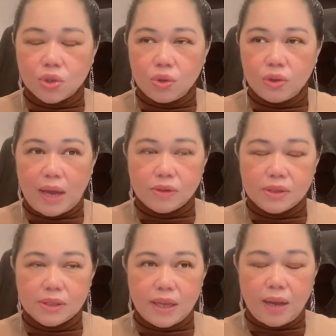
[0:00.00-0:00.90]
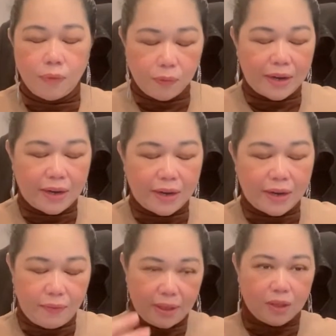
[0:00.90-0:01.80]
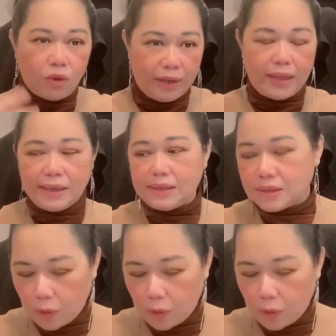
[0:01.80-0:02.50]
school we renovated quite nice.